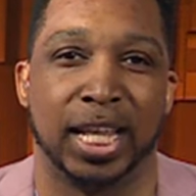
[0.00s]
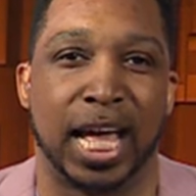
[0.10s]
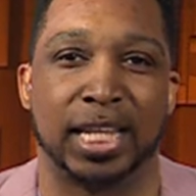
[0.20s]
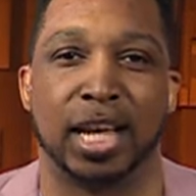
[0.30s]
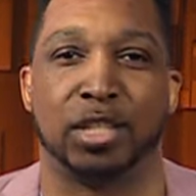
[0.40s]

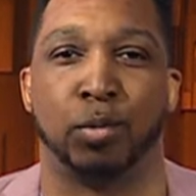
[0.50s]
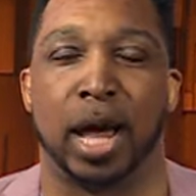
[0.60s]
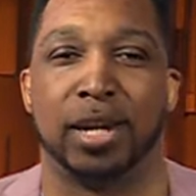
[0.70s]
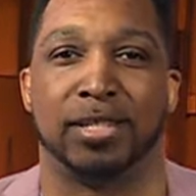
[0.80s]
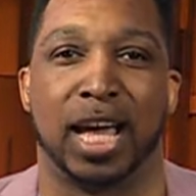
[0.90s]
That does it.
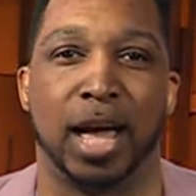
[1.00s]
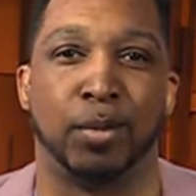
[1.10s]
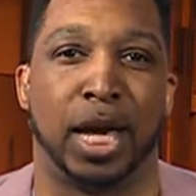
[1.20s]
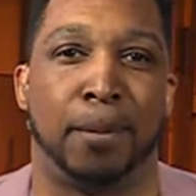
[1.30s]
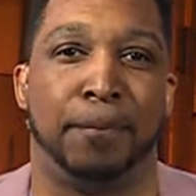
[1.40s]
We're out of
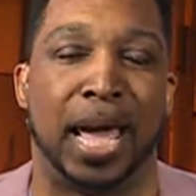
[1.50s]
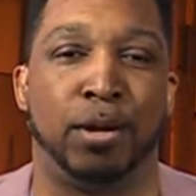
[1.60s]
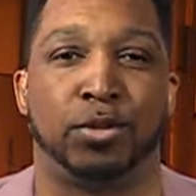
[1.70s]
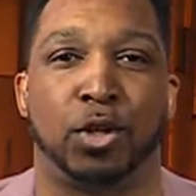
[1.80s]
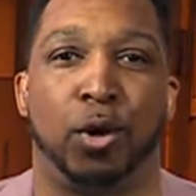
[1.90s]
time. We got to
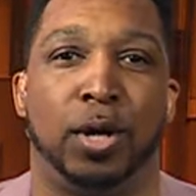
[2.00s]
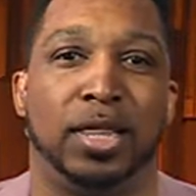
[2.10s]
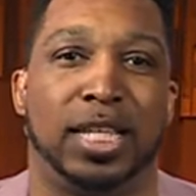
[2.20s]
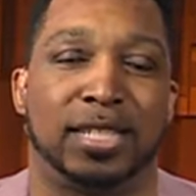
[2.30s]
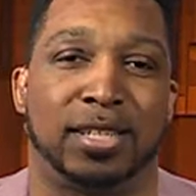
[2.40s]
bounce
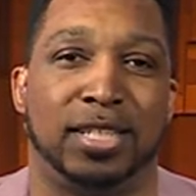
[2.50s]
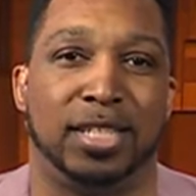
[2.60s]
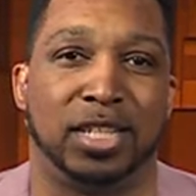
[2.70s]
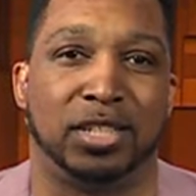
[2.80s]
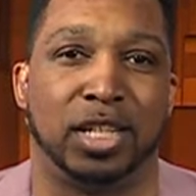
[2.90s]
on this
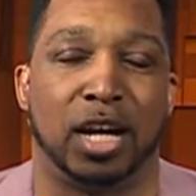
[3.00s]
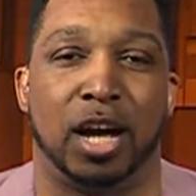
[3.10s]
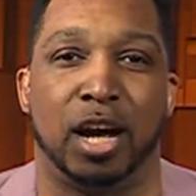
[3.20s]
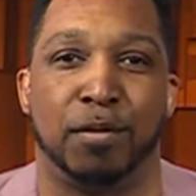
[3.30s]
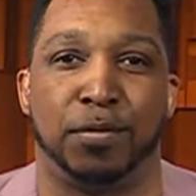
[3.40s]
edition
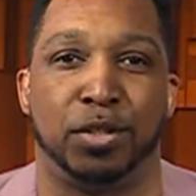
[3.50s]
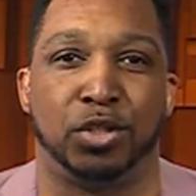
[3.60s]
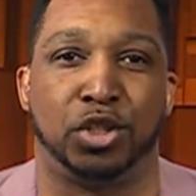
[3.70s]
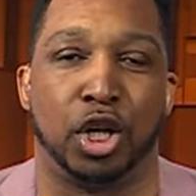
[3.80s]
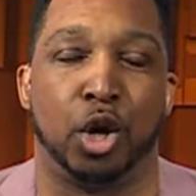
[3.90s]
of the
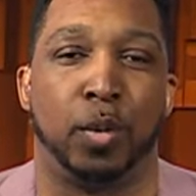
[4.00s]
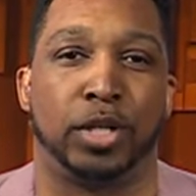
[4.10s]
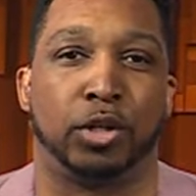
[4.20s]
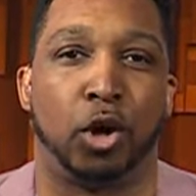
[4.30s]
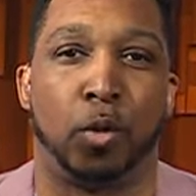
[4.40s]
show.
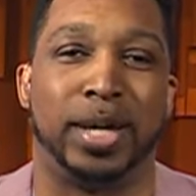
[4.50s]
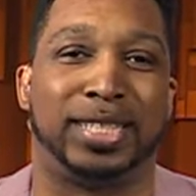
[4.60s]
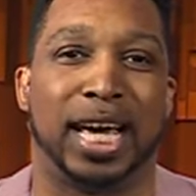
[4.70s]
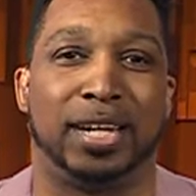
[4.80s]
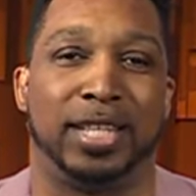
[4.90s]
As
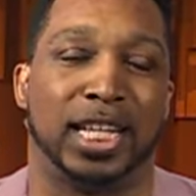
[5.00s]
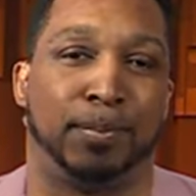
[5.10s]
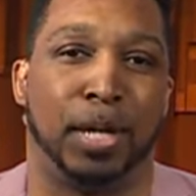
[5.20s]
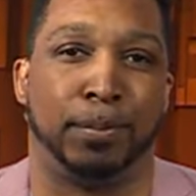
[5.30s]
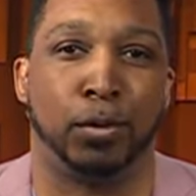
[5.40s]
always, I got to thank
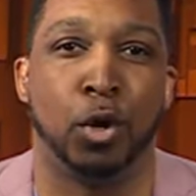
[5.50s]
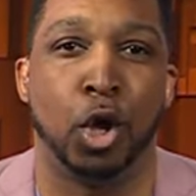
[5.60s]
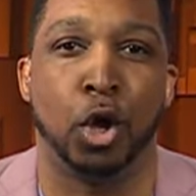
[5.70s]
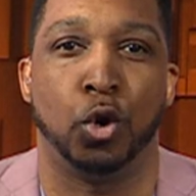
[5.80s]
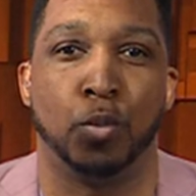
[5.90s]
the people
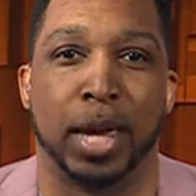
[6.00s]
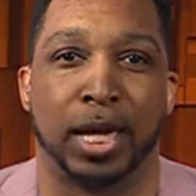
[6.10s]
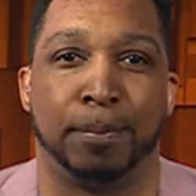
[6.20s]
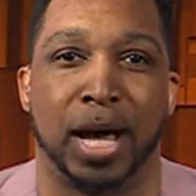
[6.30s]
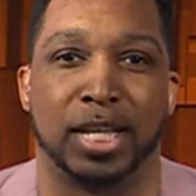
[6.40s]
who
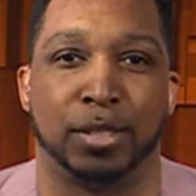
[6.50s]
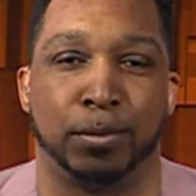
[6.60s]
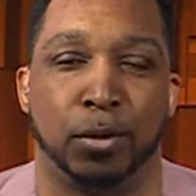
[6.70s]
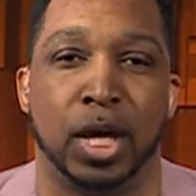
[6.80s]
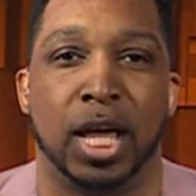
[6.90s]
make it
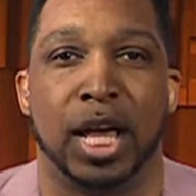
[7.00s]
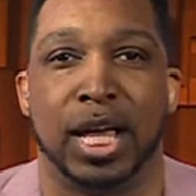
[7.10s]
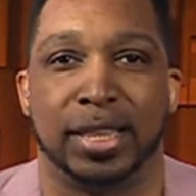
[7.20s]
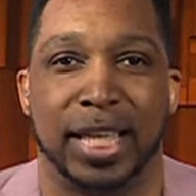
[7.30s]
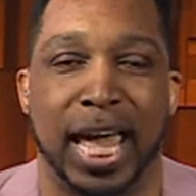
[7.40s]
possible.
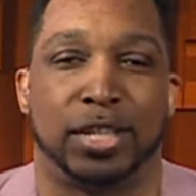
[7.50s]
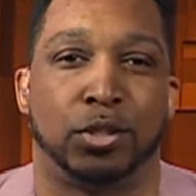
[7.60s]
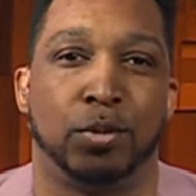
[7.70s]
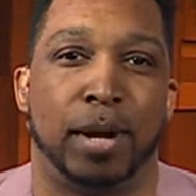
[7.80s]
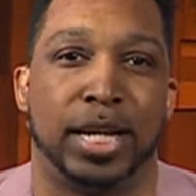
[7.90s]

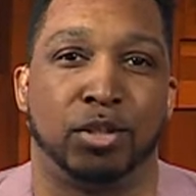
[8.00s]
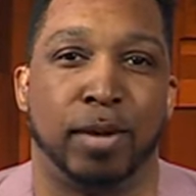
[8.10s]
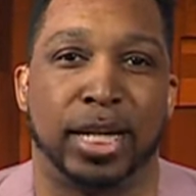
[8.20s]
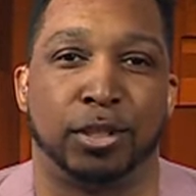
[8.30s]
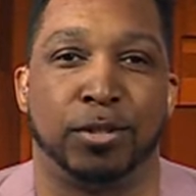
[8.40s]
Thanks to my
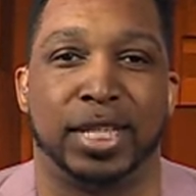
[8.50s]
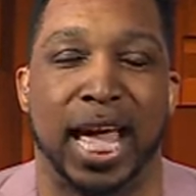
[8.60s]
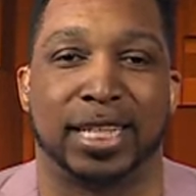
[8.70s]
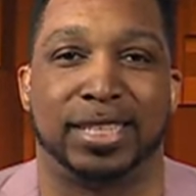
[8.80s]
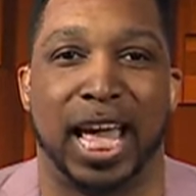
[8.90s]
director,
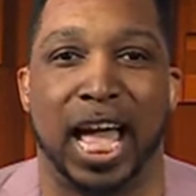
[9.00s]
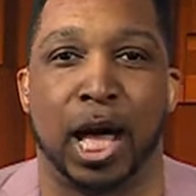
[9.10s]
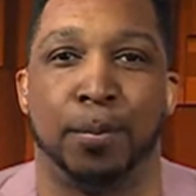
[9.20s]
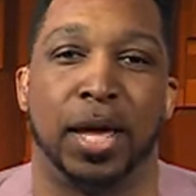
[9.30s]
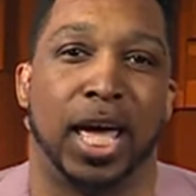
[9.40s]
Zach
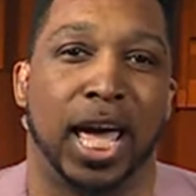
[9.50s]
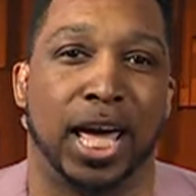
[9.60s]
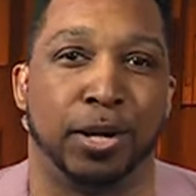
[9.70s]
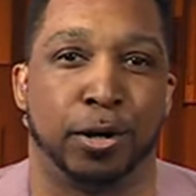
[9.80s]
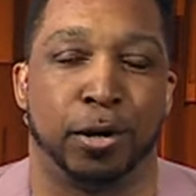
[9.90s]
Taub.
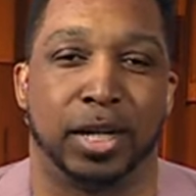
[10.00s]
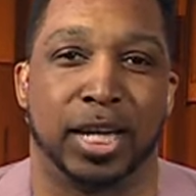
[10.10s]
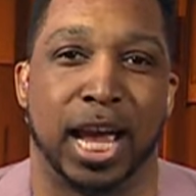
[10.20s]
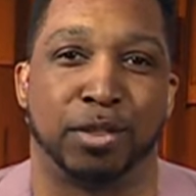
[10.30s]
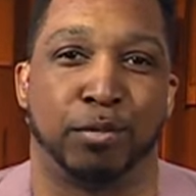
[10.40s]
Editor
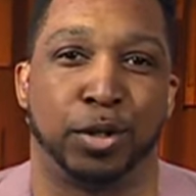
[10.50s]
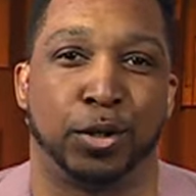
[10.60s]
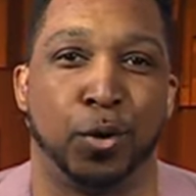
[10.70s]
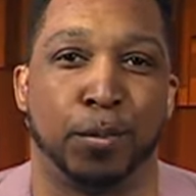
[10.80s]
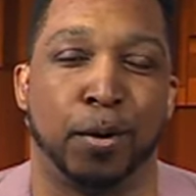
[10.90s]
Catherine
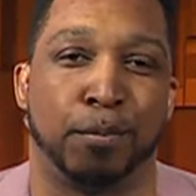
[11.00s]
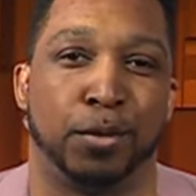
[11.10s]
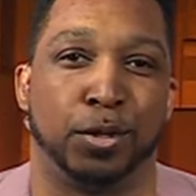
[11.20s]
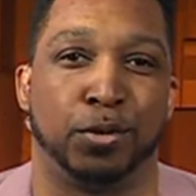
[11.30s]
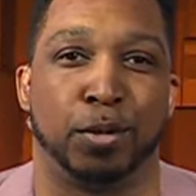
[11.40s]
Cooper,
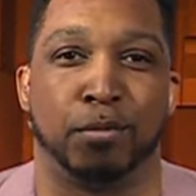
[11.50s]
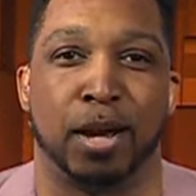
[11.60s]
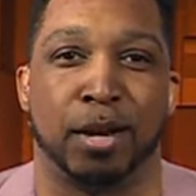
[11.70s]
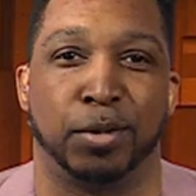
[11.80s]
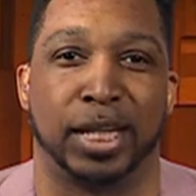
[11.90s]
producer
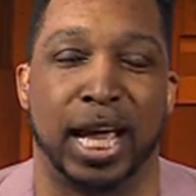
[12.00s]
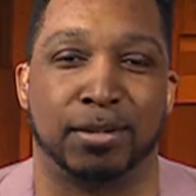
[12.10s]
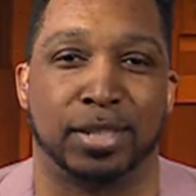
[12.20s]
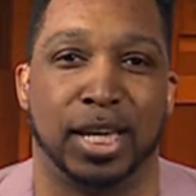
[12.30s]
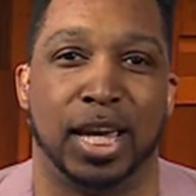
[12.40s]
Brian
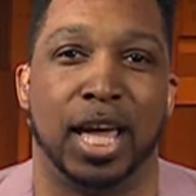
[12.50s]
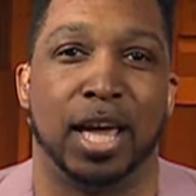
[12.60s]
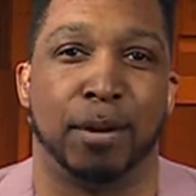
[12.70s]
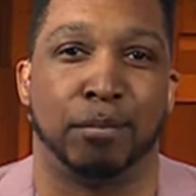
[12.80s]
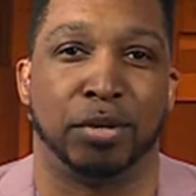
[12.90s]
Wachowski.
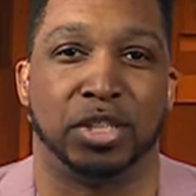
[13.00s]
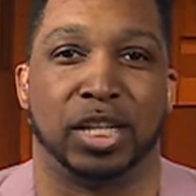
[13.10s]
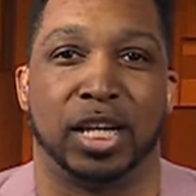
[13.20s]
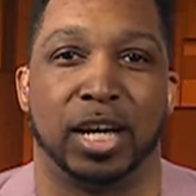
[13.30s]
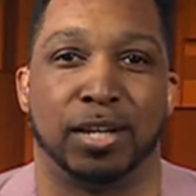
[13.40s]

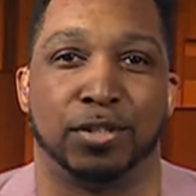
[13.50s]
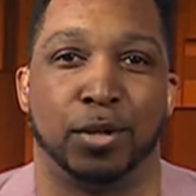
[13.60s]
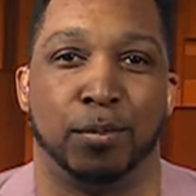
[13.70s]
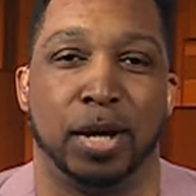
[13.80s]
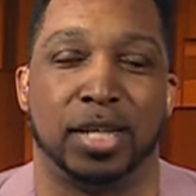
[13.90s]
Appreciate y'all
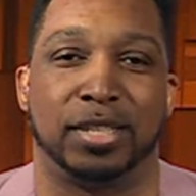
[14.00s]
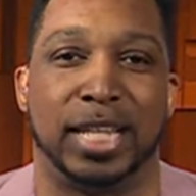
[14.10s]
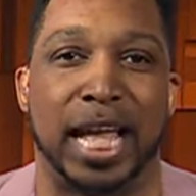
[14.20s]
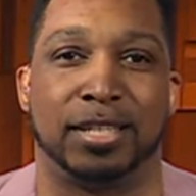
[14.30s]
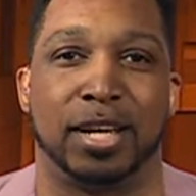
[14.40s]
so
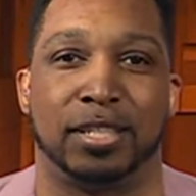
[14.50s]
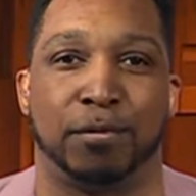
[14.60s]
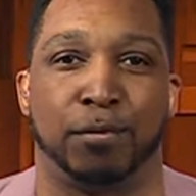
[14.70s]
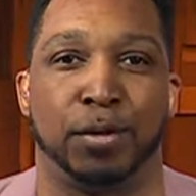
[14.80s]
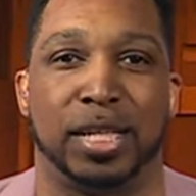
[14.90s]
much. That does
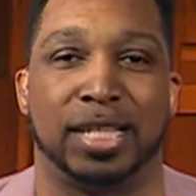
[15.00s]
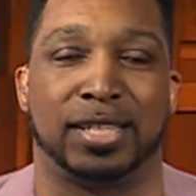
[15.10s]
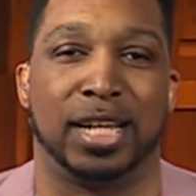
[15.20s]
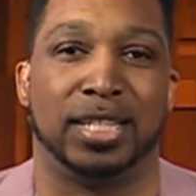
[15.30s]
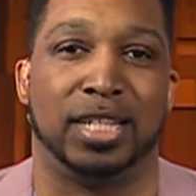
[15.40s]
it for
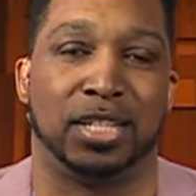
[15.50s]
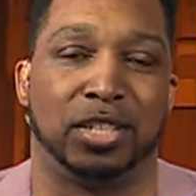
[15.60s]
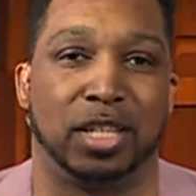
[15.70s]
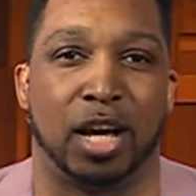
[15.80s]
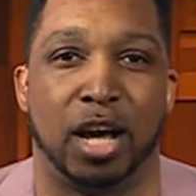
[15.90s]
this
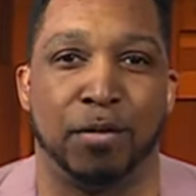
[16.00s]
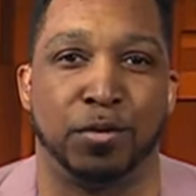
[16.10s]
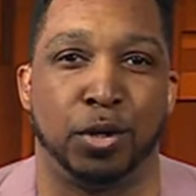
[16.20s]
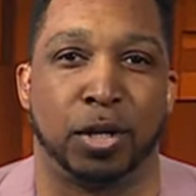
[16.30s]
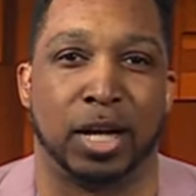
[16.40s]
edition
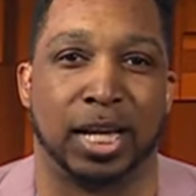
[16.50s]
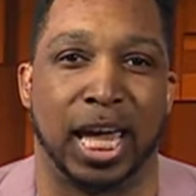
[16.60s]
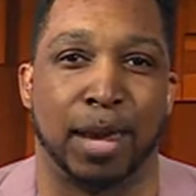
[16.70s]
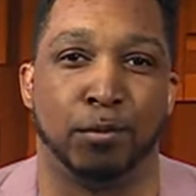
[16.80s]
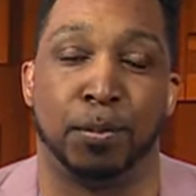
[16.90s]
of New York Got
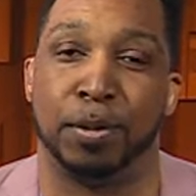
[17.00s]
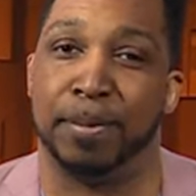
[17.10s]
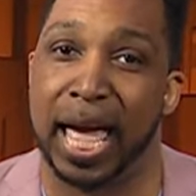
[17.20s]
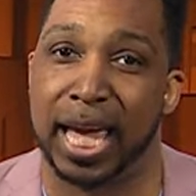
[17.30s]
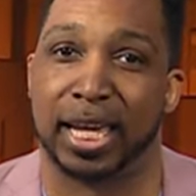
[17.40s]
Game. We'll be
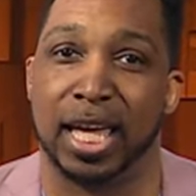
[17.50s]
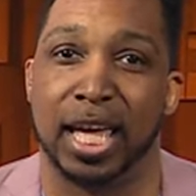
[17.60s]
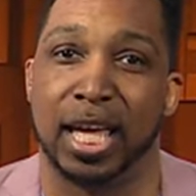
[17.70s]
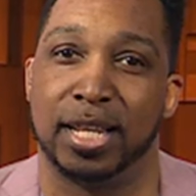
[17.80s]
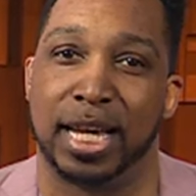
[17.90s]
back
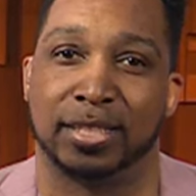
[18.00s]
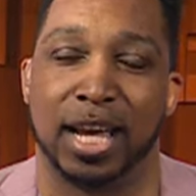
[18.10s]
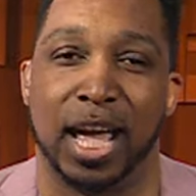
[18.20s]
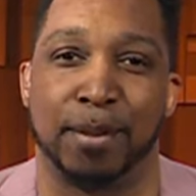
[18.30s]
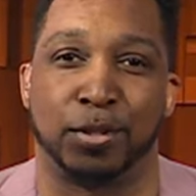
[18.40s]
next
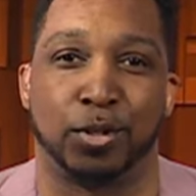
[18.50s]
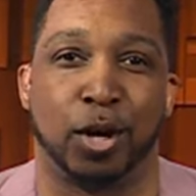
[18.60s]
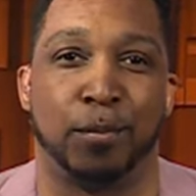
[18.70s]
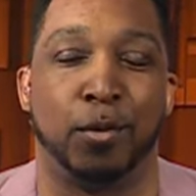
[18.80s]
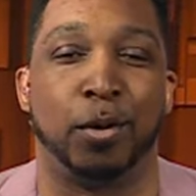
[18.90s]
time to
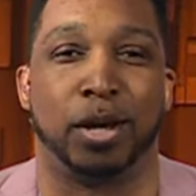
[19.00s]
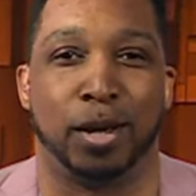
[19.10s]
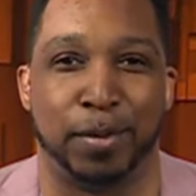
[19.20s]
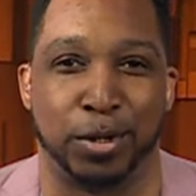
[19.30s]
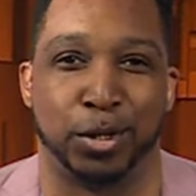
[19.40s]
talk more
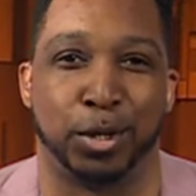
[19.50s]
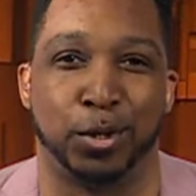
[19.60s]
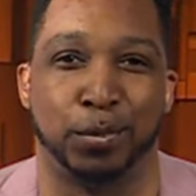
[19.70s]
about New York